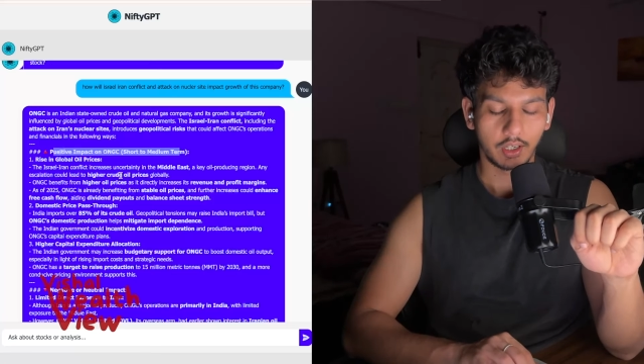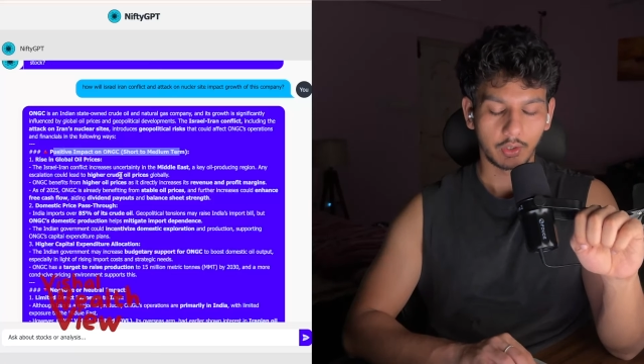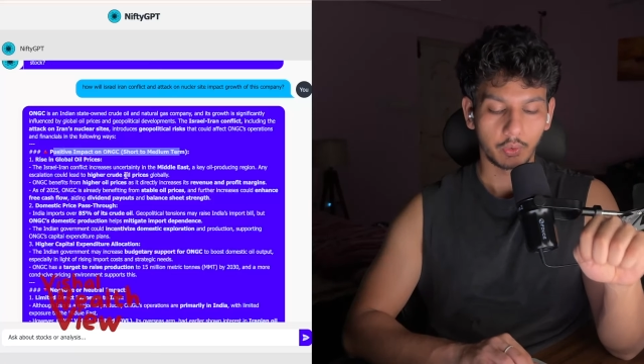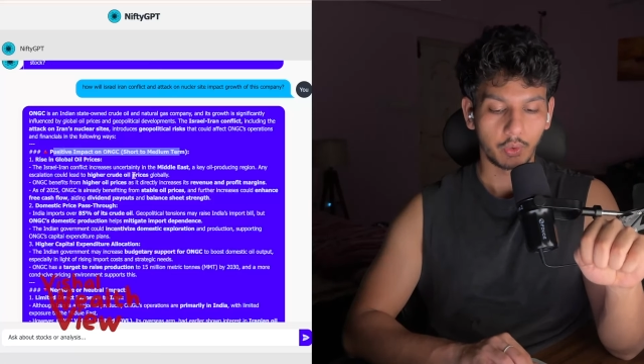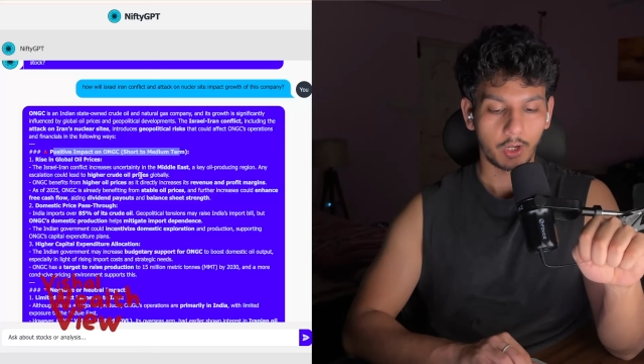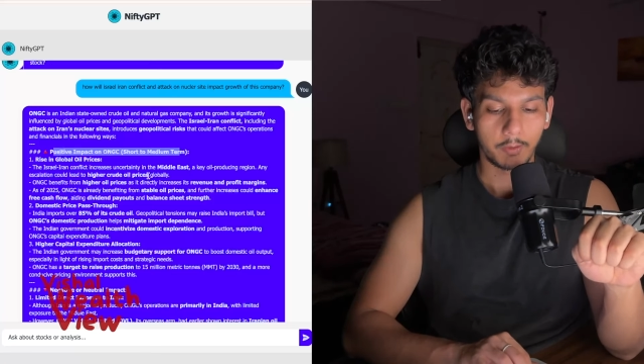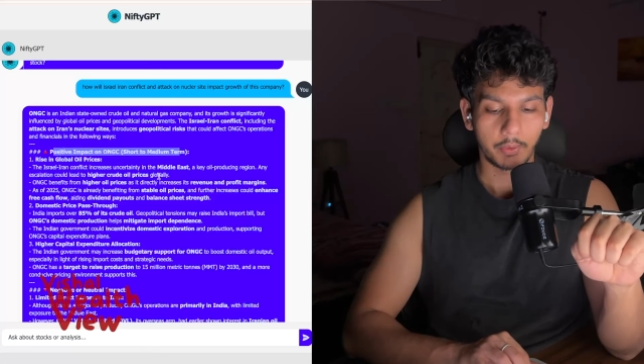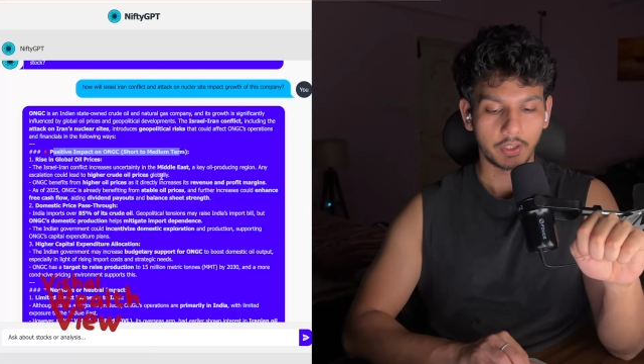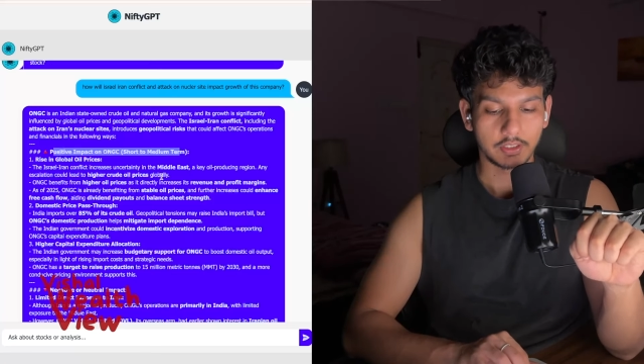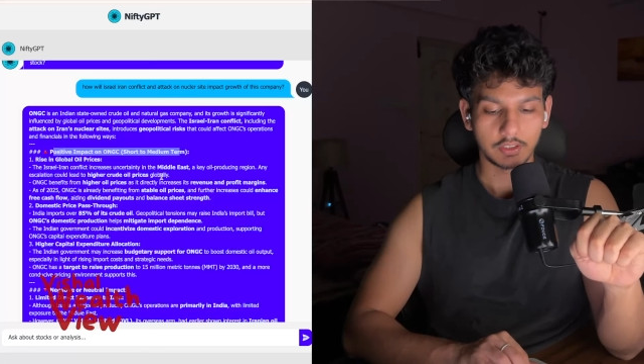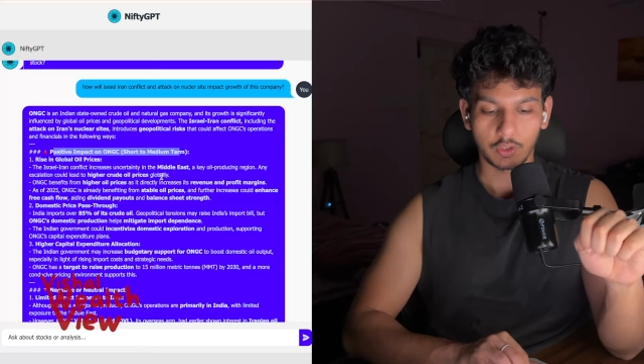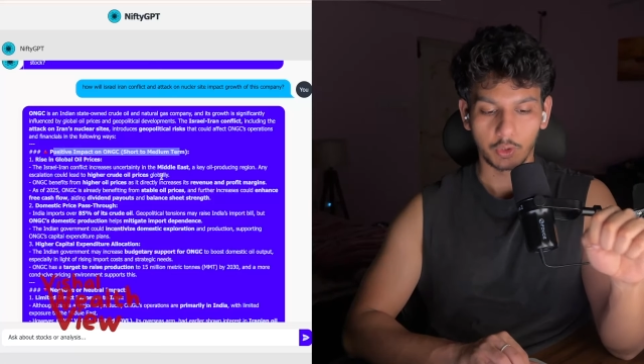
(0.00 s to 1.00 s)
crude oil
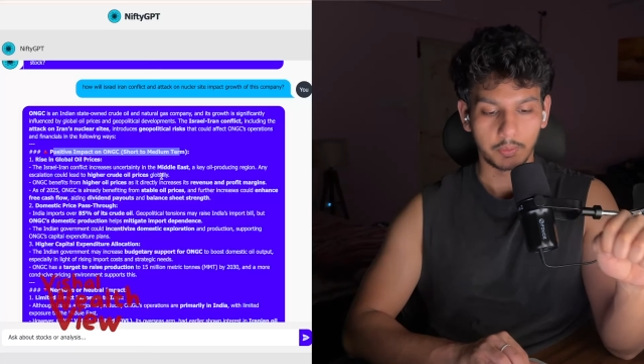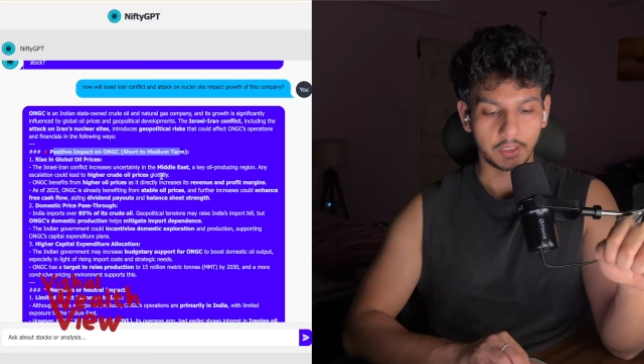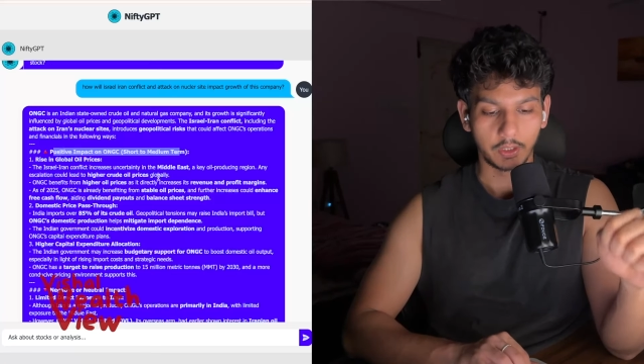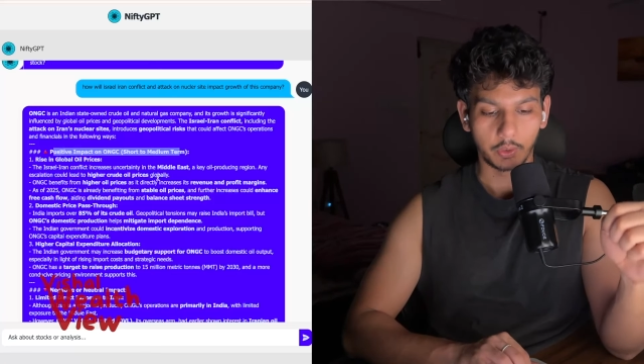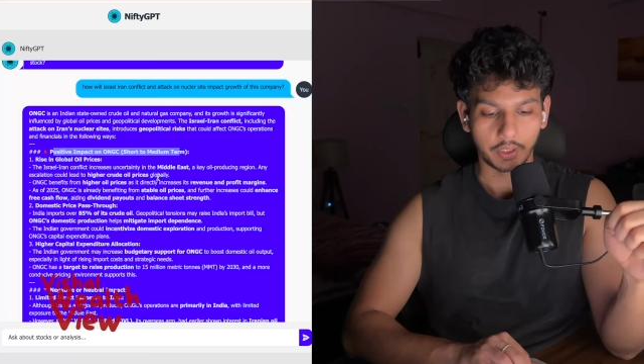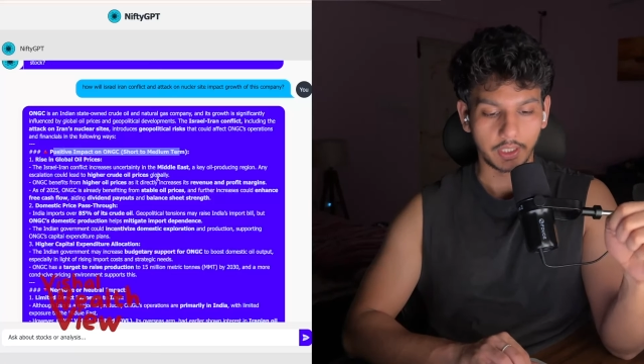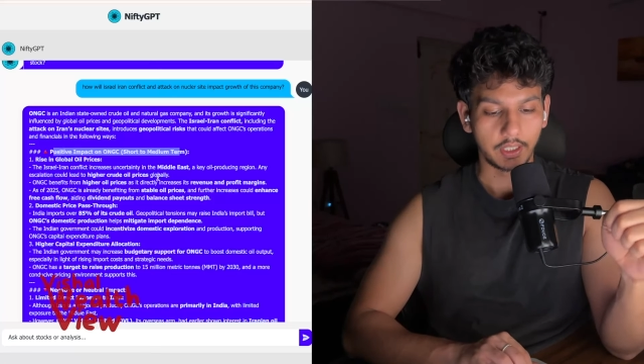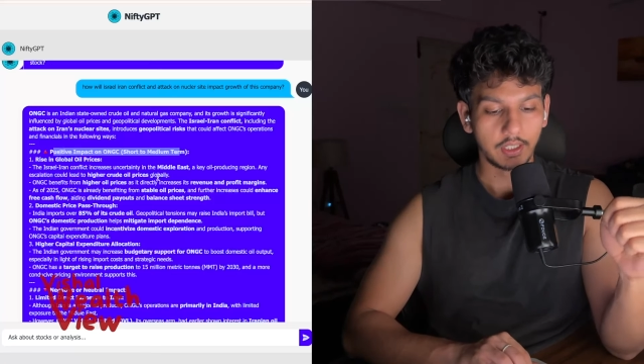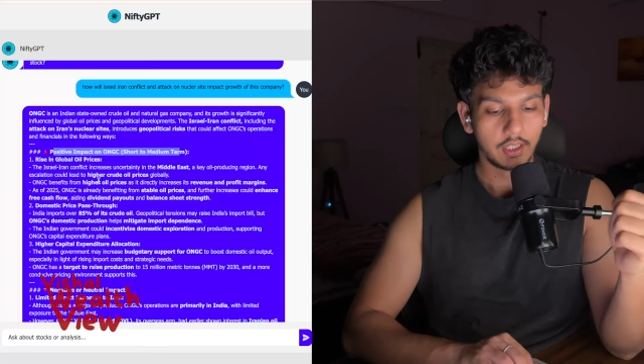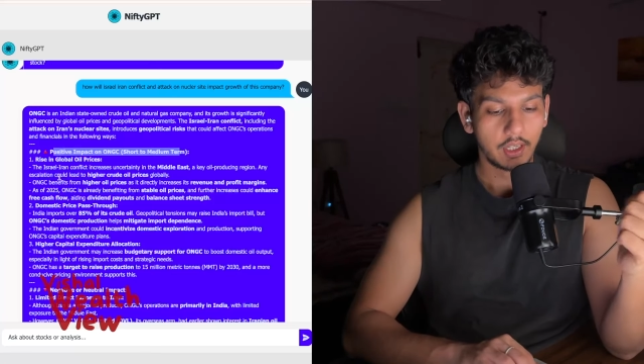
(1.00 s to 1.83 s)
prices globally. Okay.